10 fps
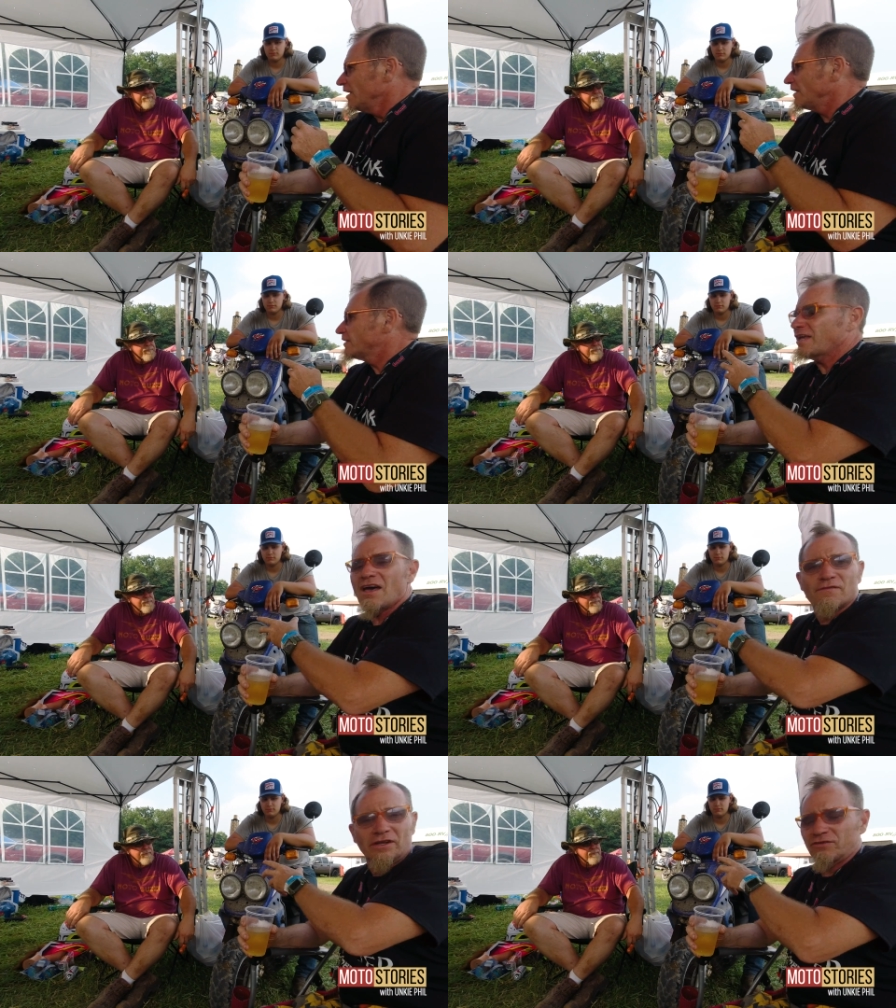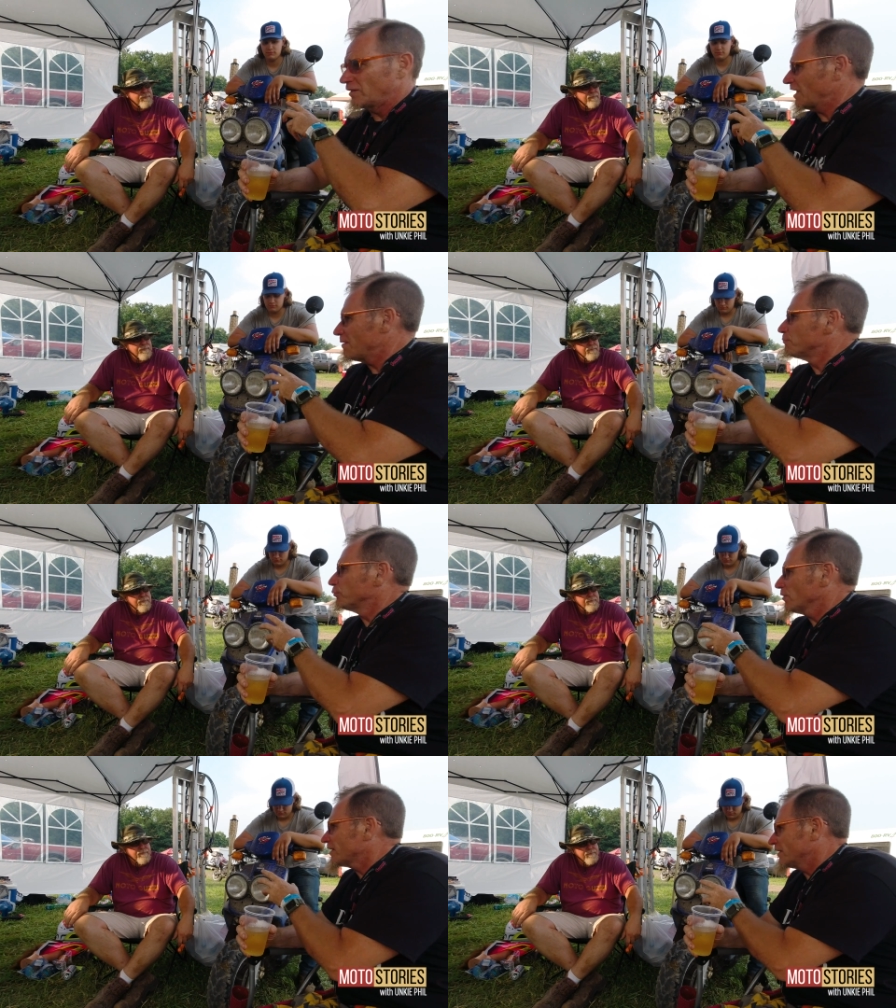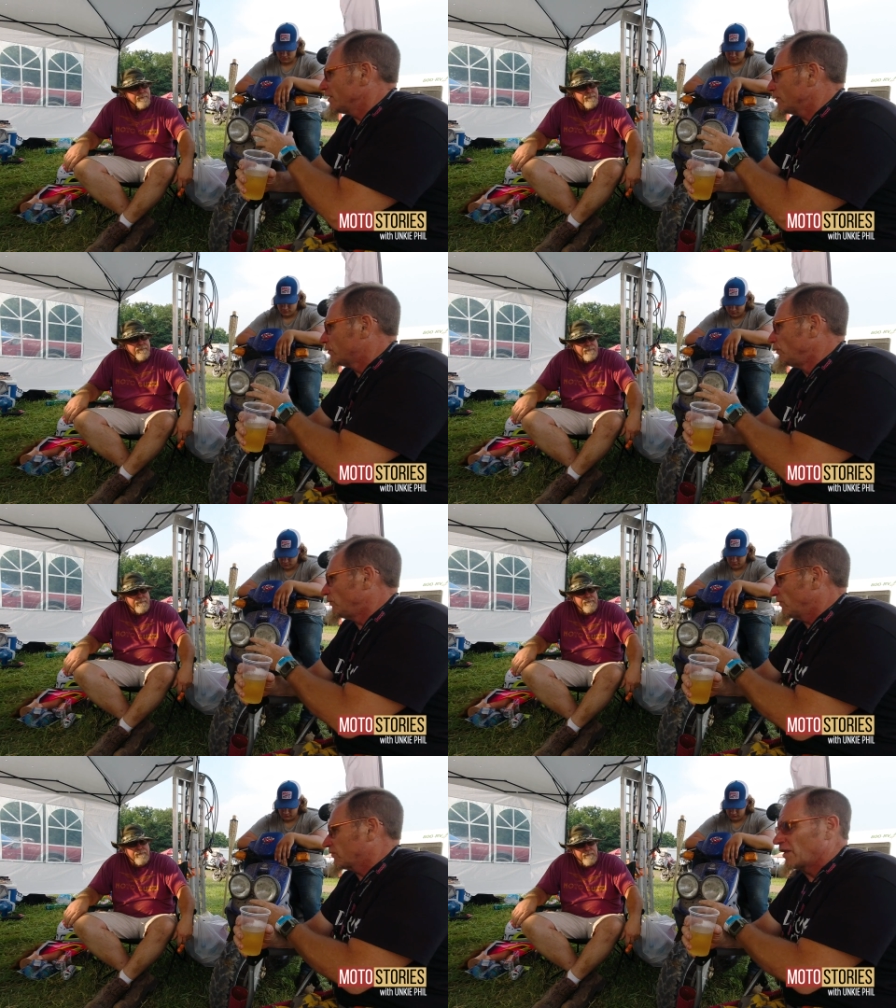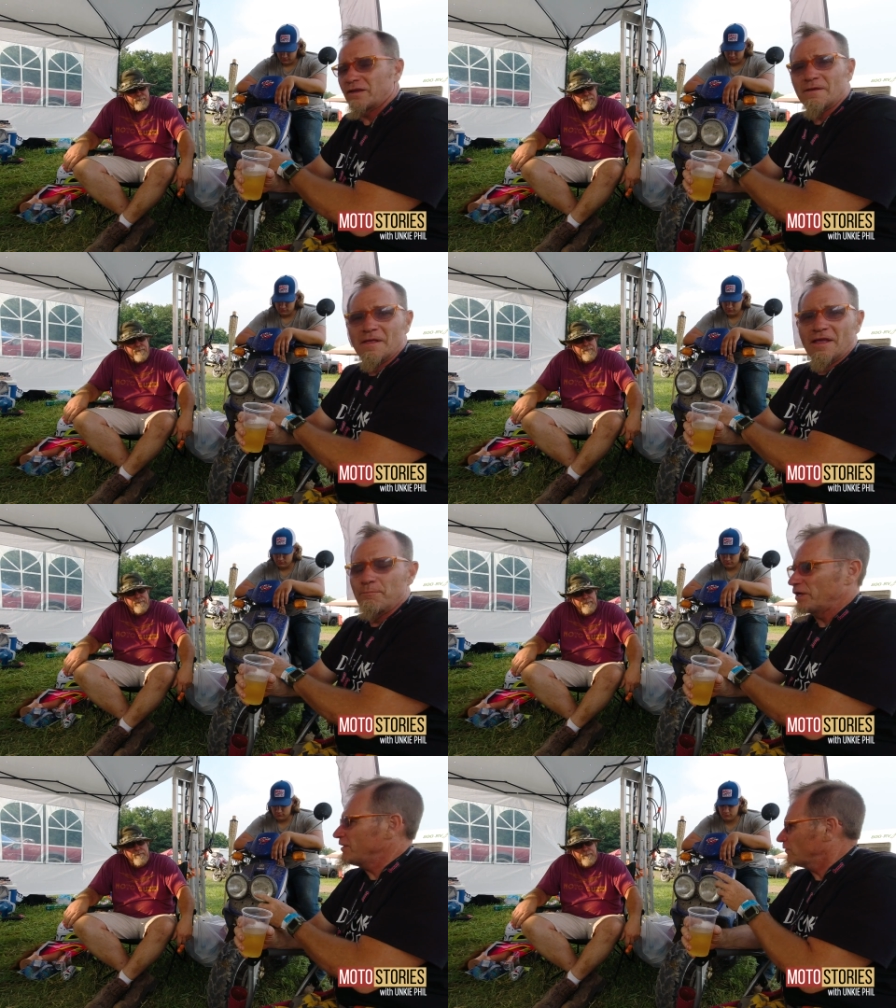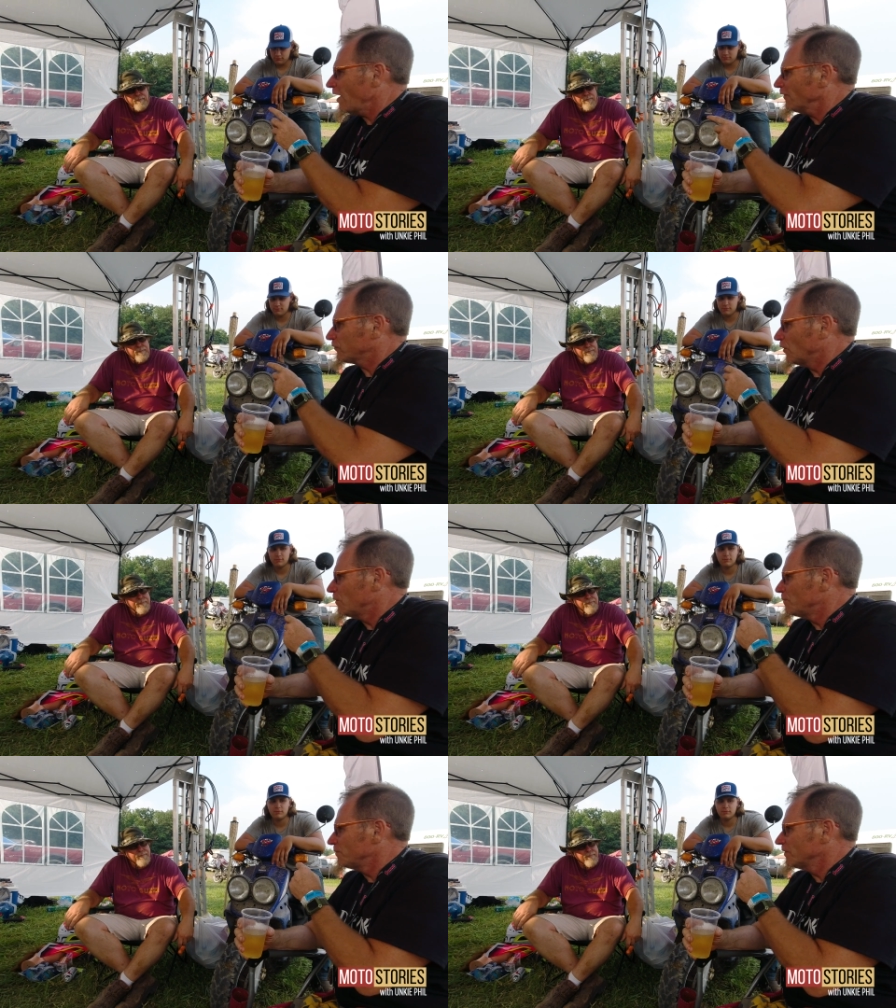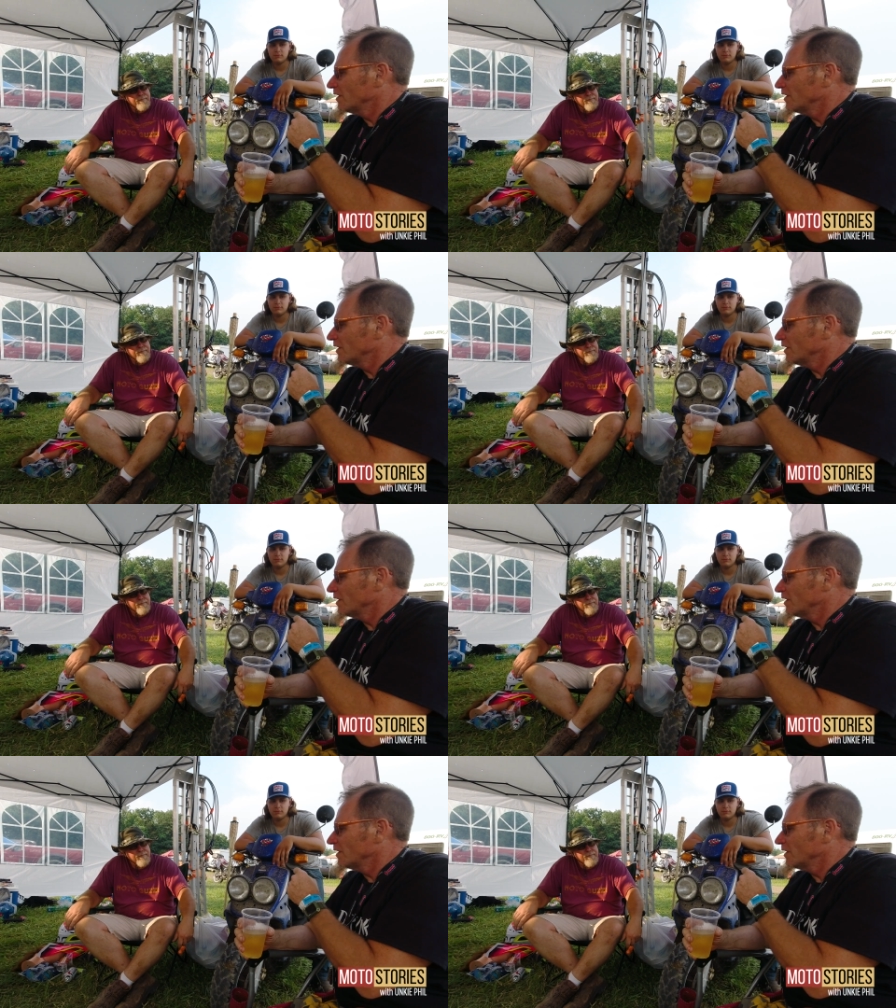And Kevin is a Lambretta enthusiast, like, but he's also,